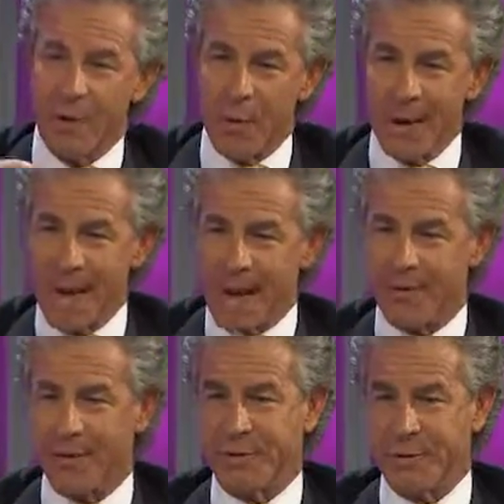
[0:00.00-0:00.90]
We have
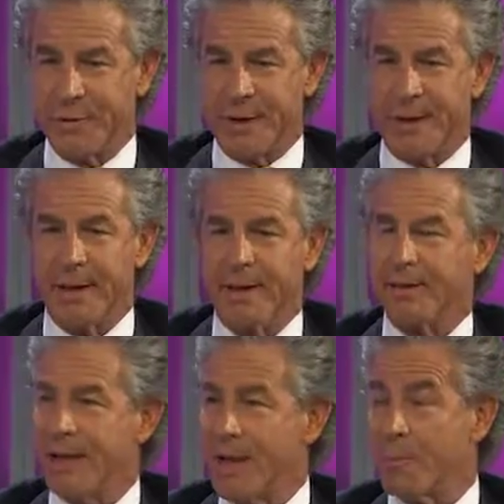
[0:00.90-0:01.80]
the duty
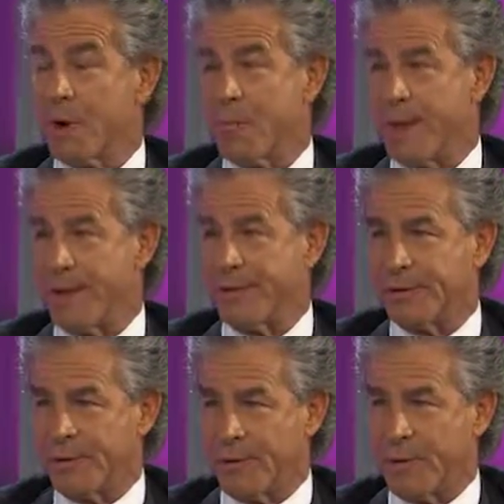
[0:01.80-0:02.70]
to help our
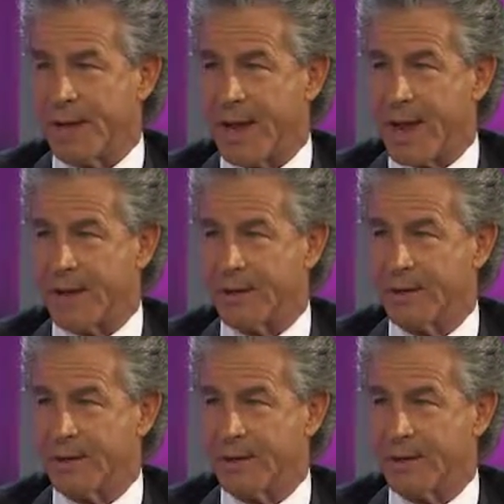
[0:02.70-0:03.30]
patients if we can.